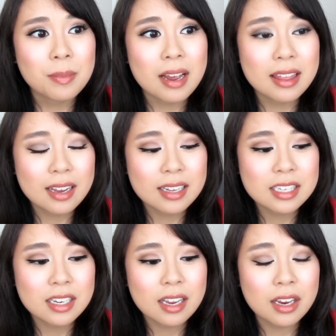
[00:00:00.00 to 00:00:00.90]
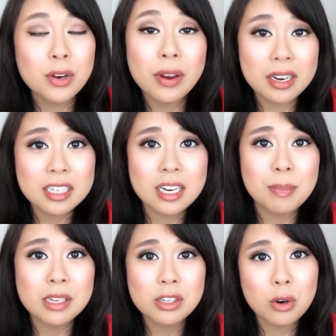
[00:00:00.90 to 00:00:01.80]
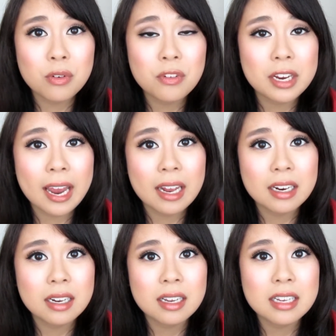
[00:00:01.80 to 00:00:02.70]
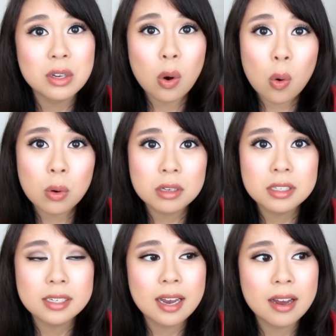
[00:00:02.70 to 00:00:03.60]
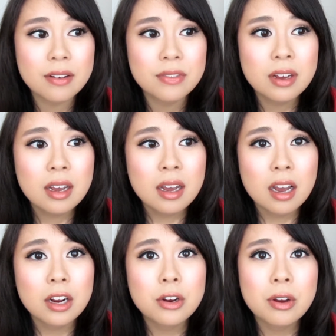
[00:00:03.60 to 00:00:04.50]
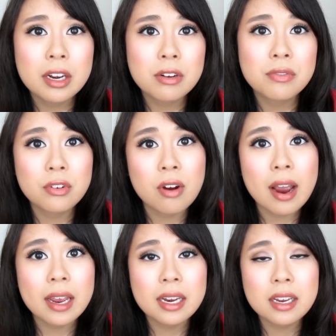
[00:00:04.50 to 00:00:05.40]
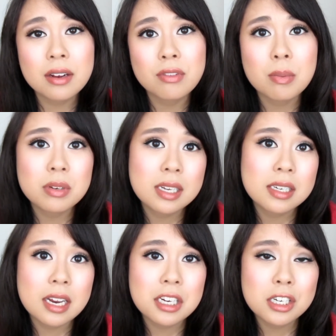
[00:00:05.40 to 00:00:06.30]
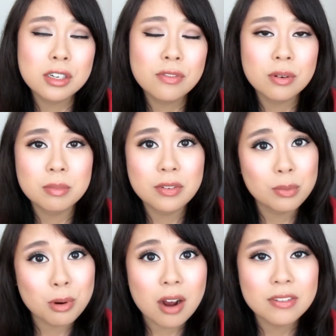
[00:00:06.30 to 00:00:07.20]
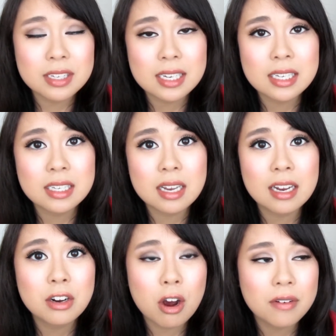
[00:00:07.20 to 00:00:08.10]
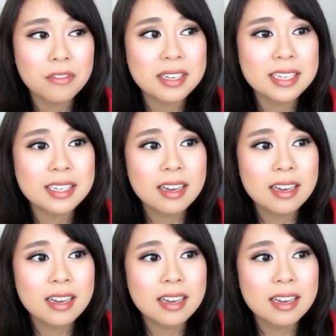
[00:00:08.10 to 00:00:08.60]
I think it's a great stepping stone for Canada as a whole to have a greater variety of representation from different provinces at conference.